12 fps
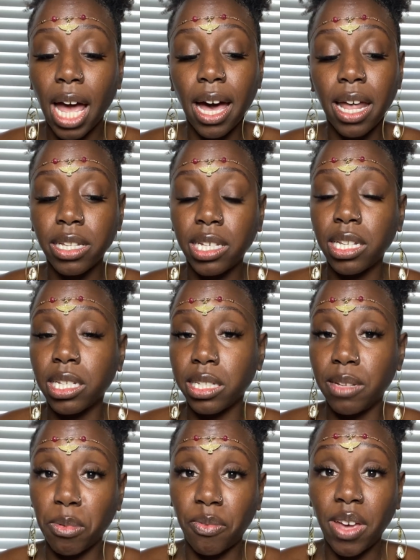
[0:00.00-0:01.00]
I got to take this
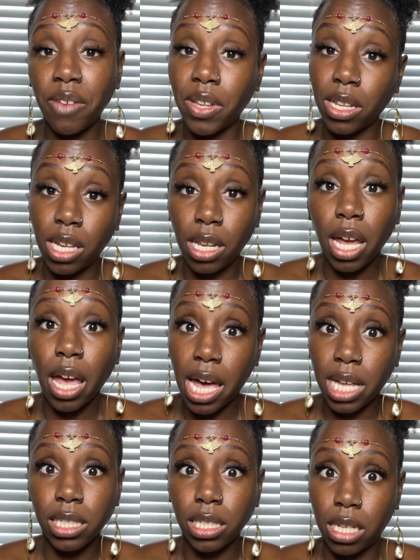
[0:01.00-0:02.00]
leap of faith and lead their
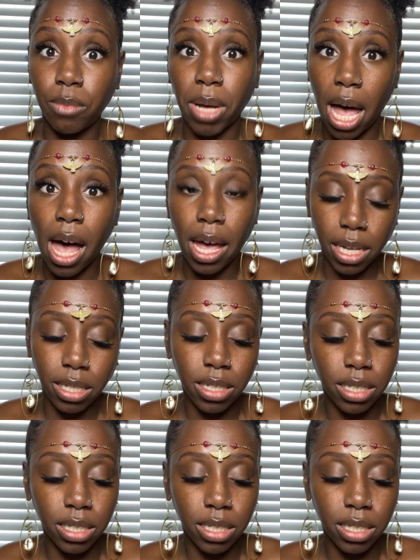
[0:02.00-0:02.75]
ass and behind,